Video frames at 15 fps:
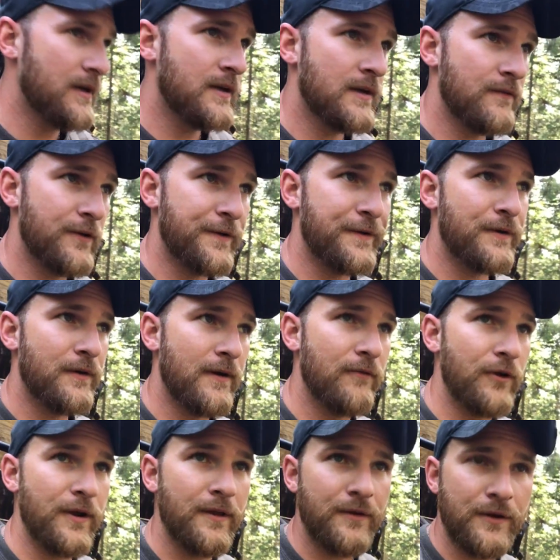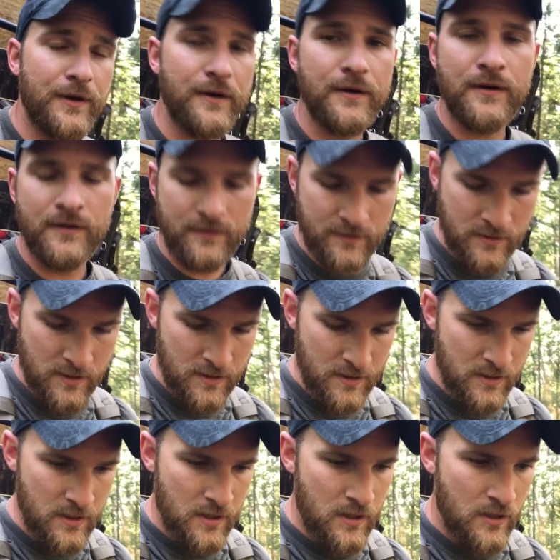every year or every other year,
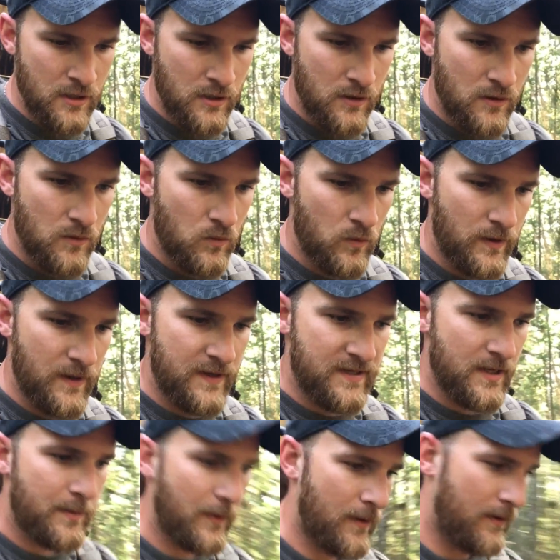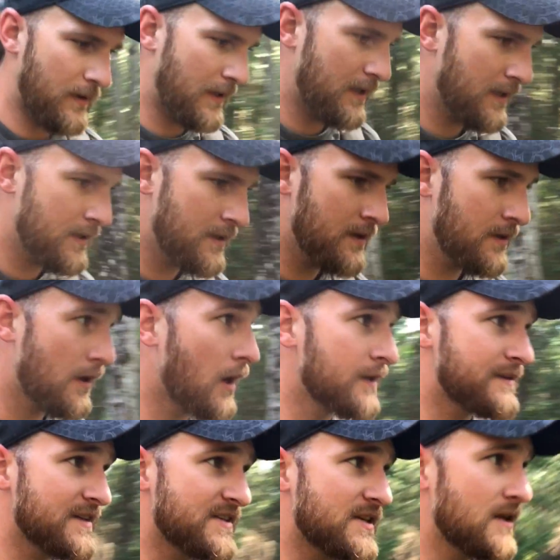we typically
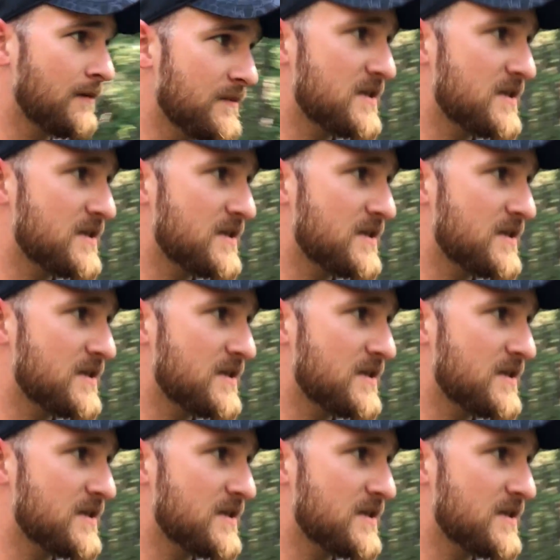hunt the same